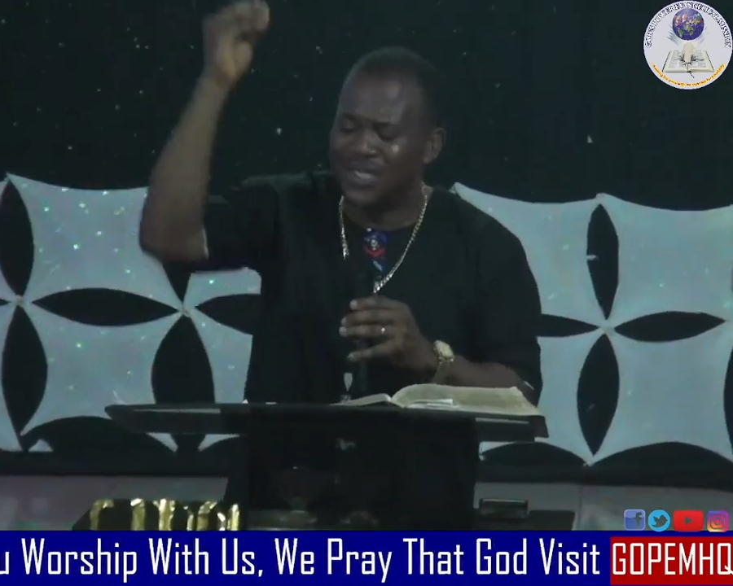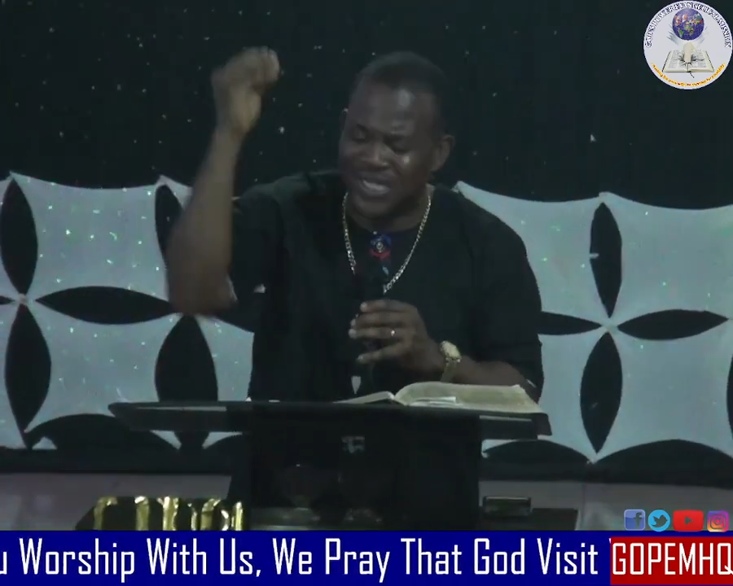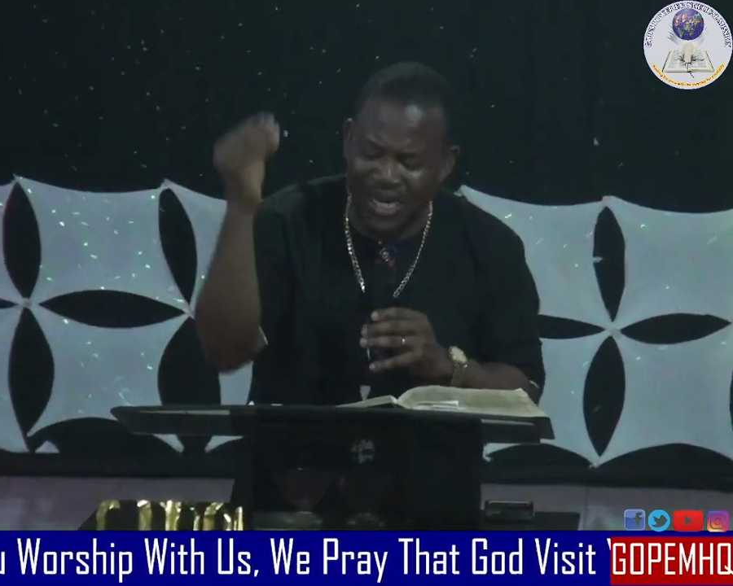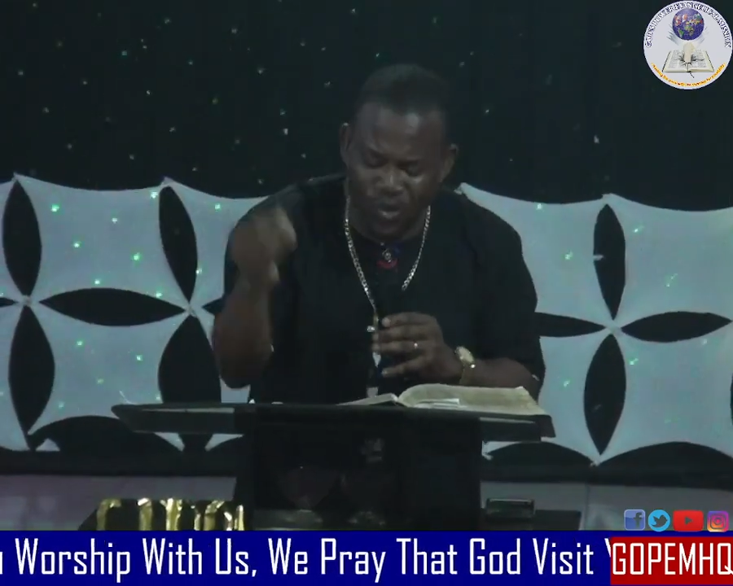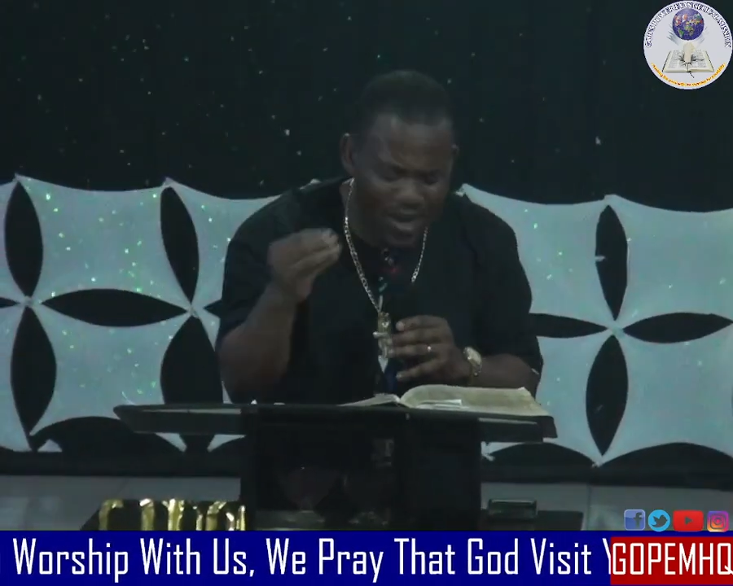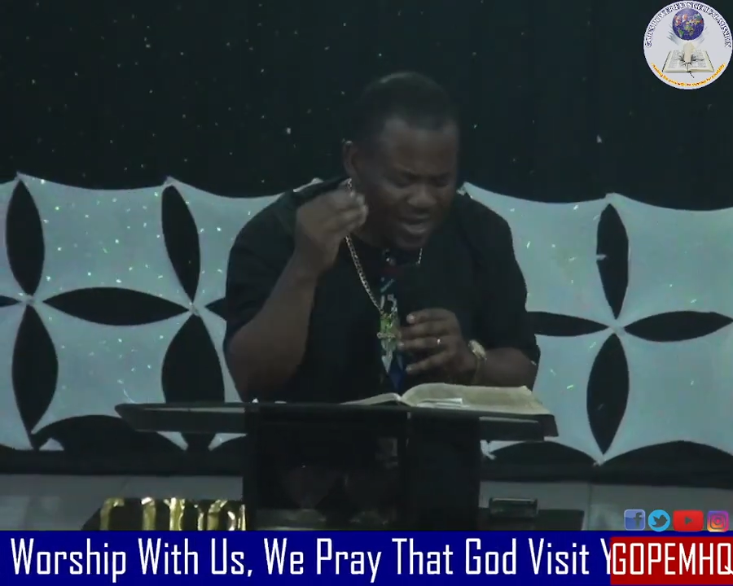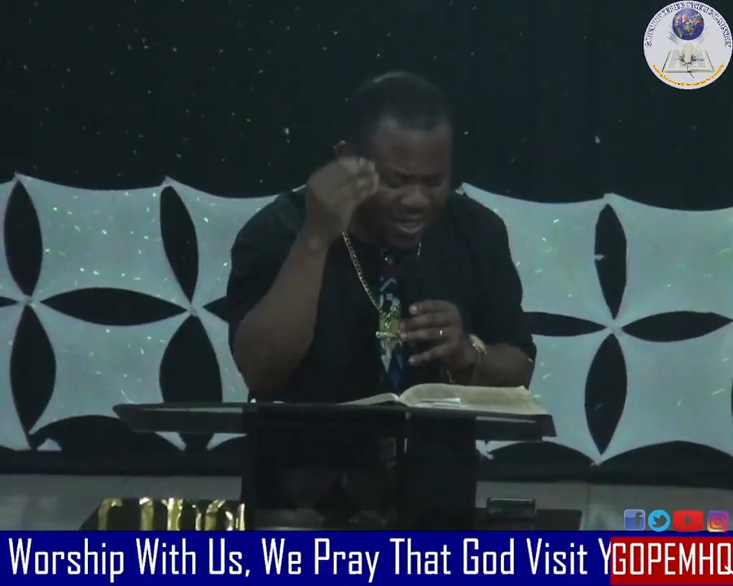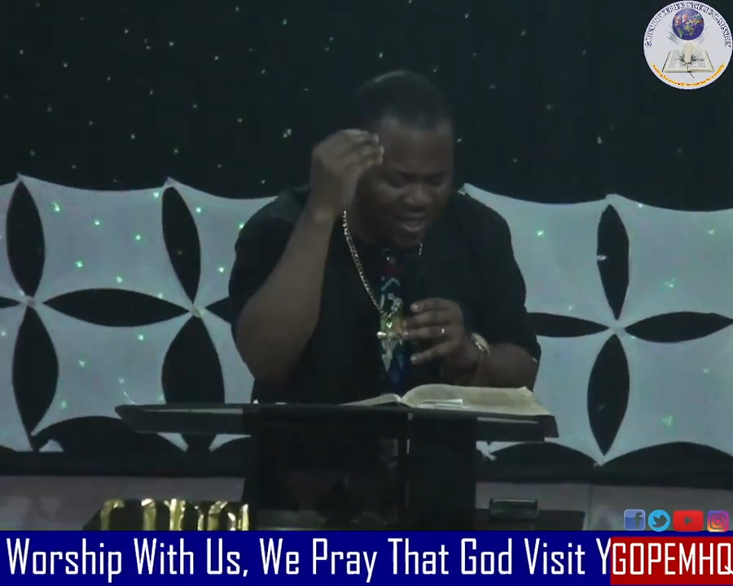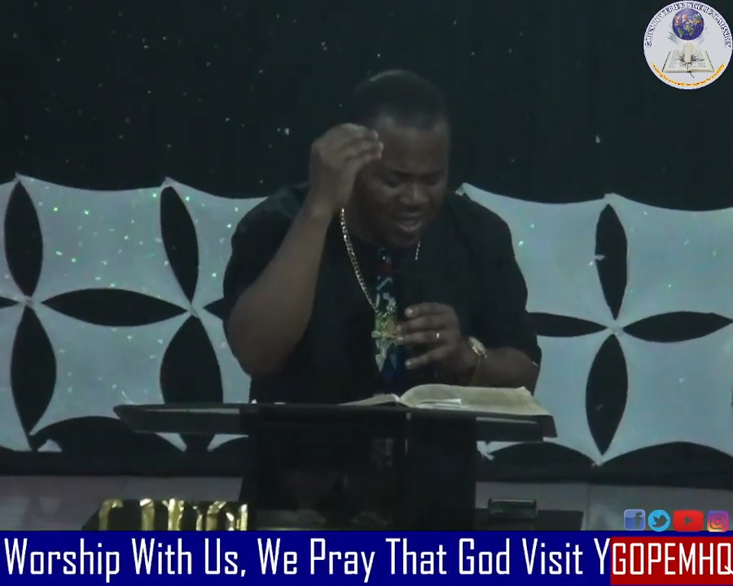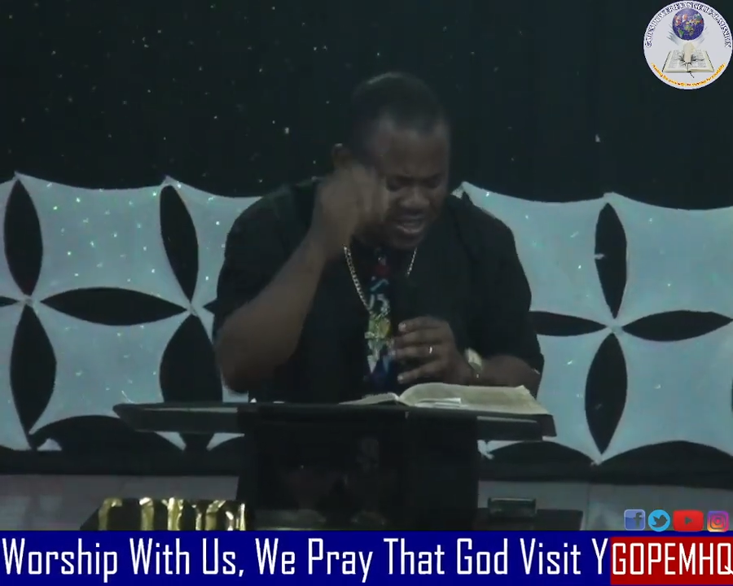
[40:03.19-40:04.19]

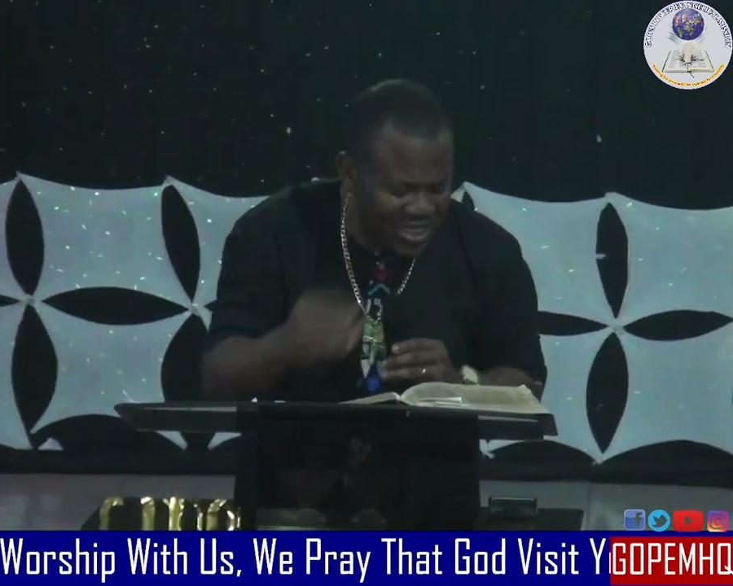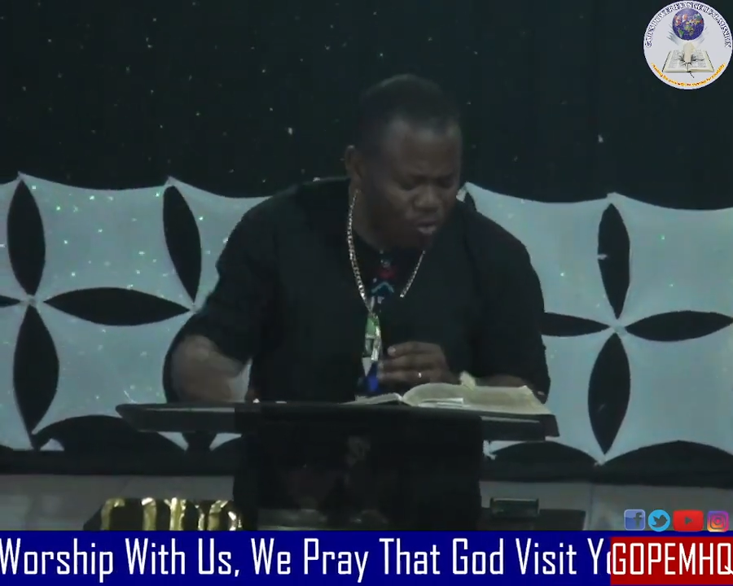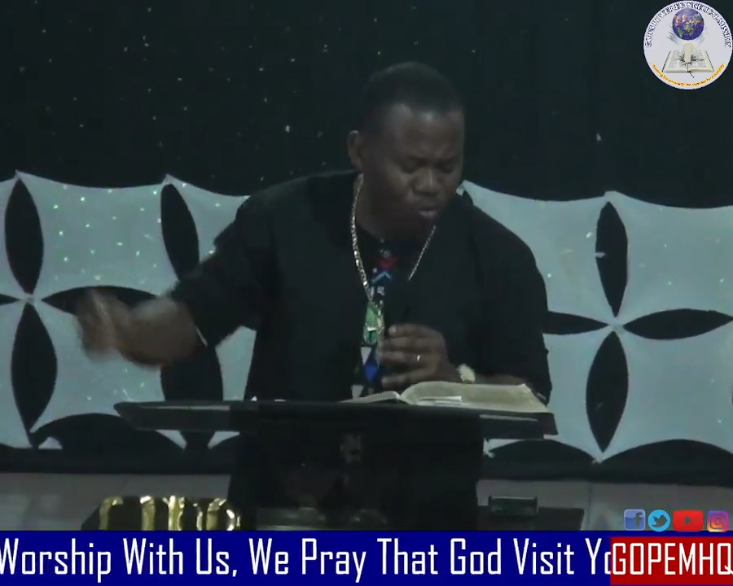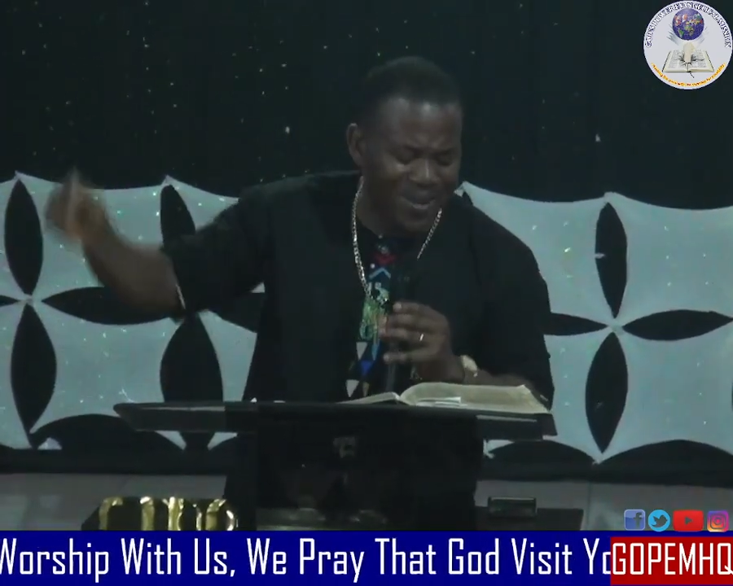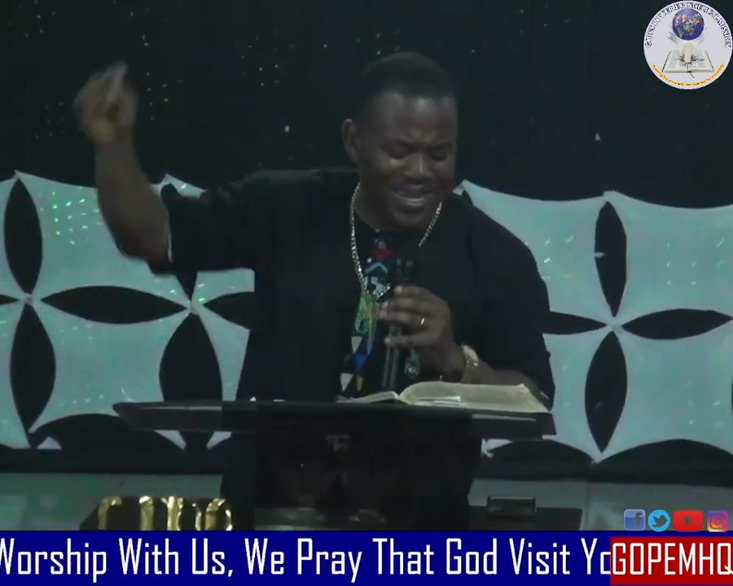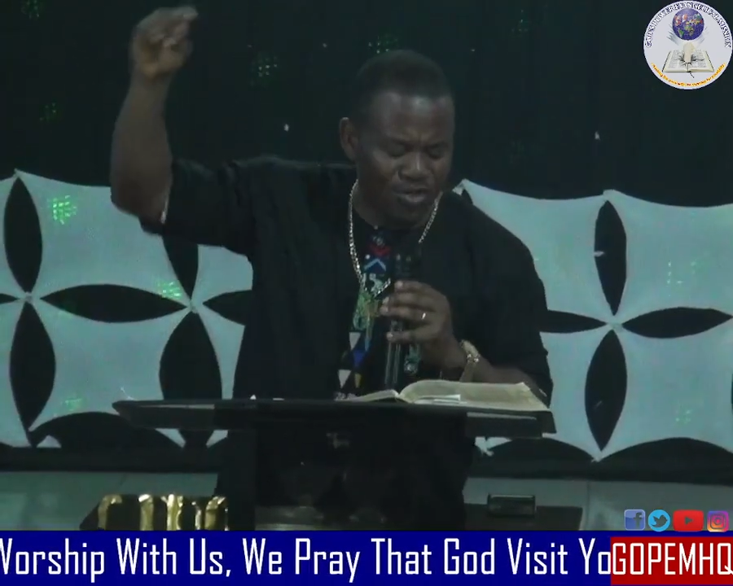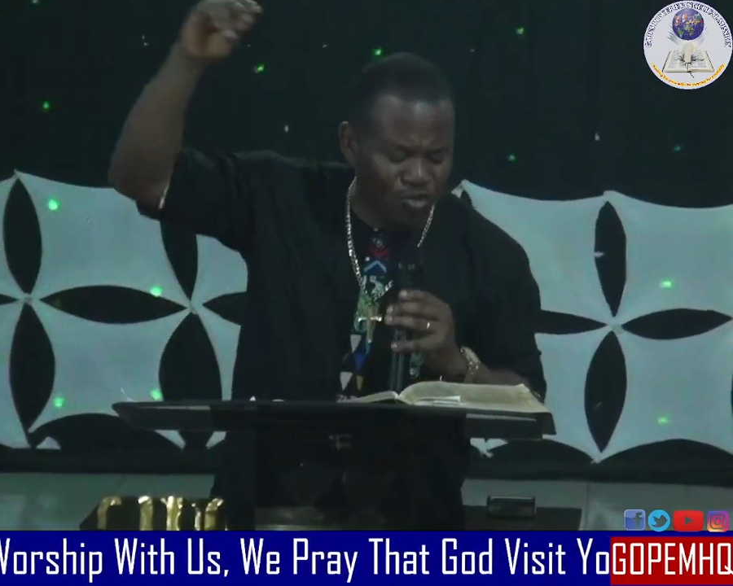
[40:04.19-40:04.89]
January. Shall we begin to